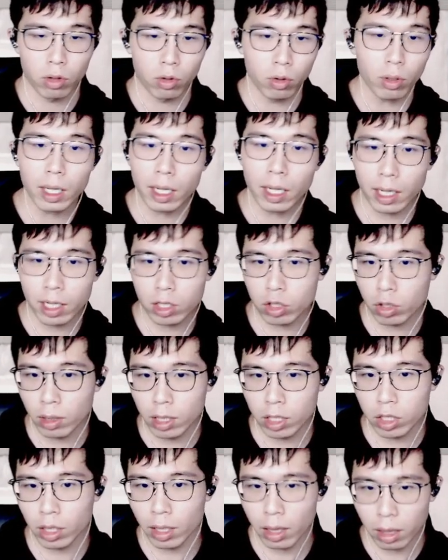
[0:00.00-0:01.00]
You can
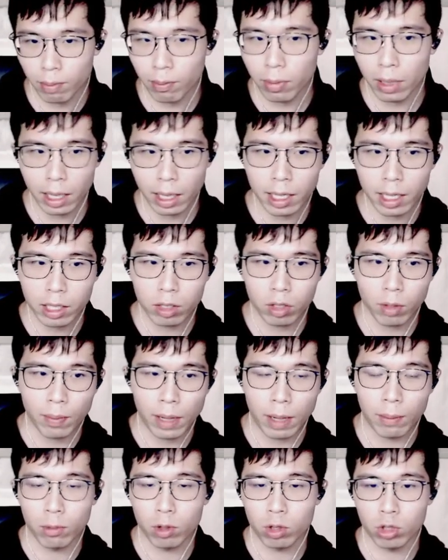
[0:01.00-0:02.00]
actually just playing the
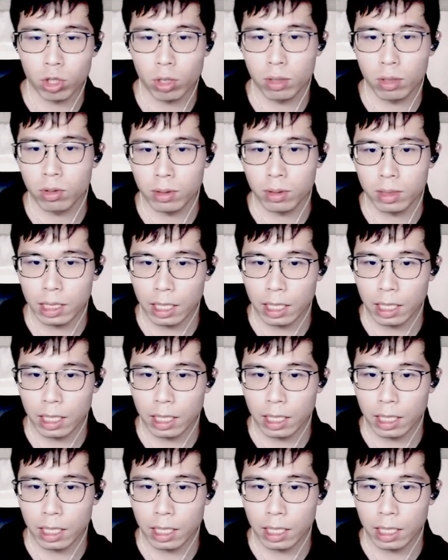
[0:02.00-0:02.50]
bamboo joint to